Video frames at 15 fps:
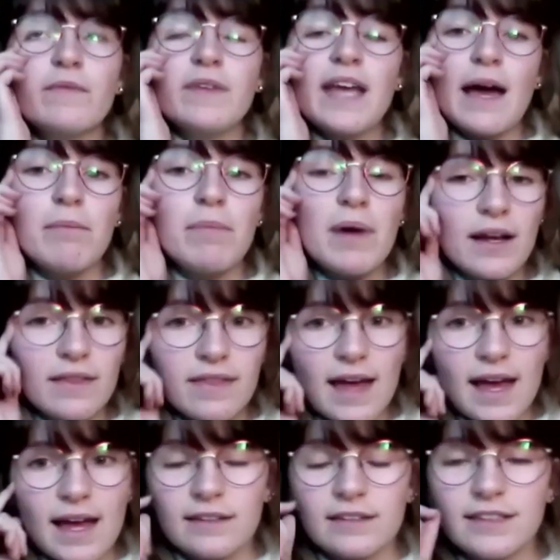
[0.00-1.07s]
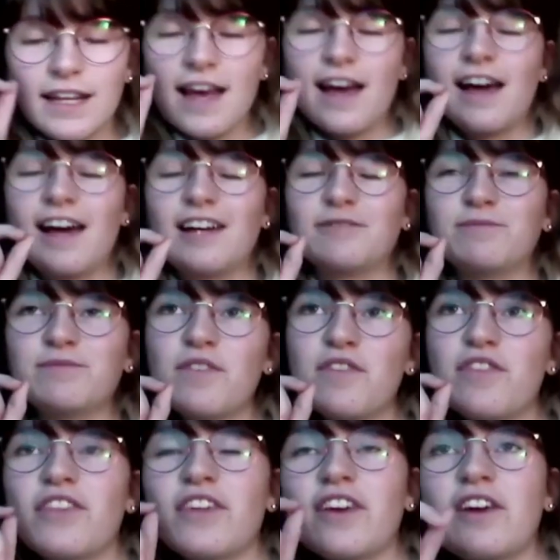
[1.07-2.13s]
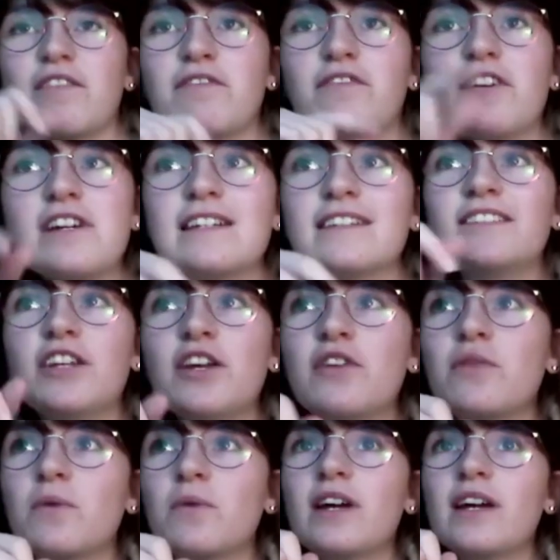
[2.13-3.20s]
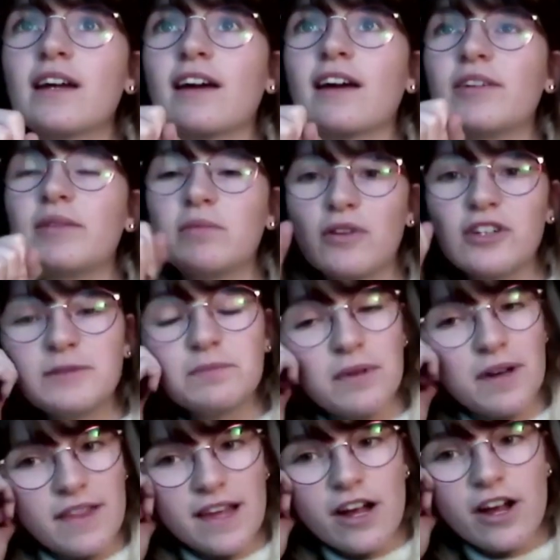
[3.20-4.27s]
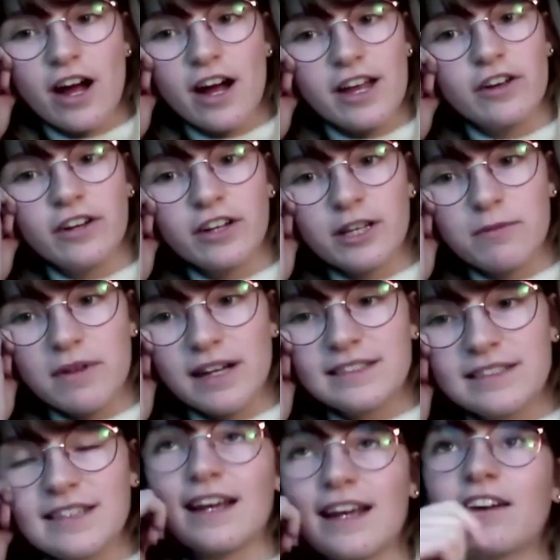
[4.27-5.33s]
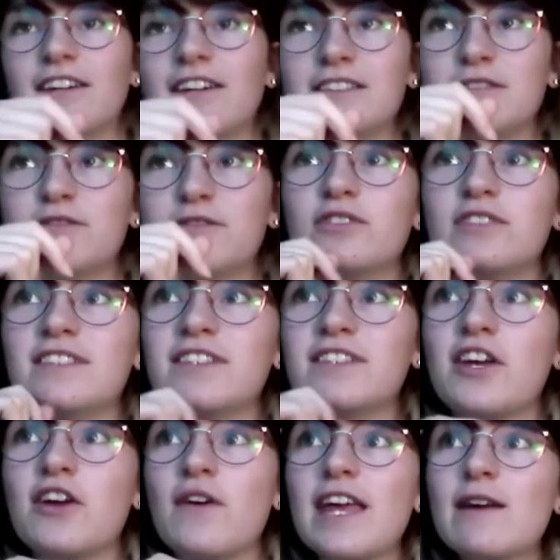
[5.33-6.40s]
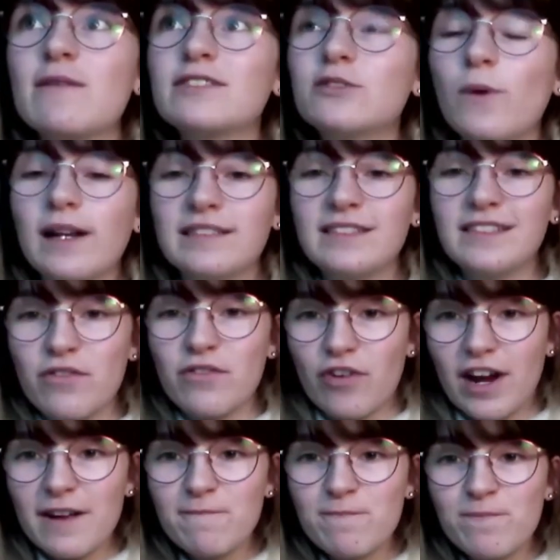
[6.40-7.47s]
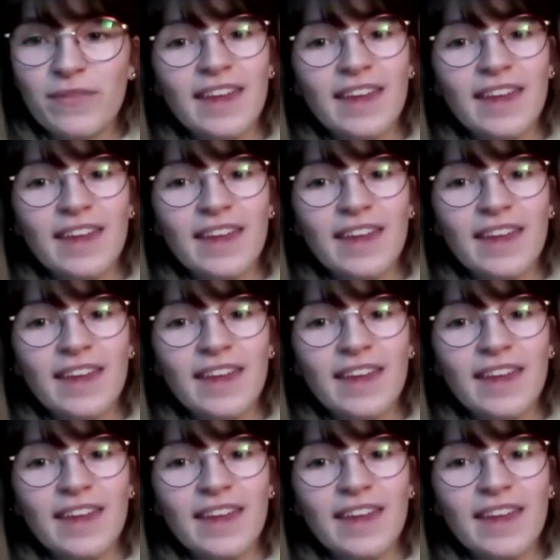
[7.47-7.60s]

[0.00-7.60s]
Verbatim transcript: yeah, back then, um, the first youth worker employed by the Iona community in 1942, he was 23.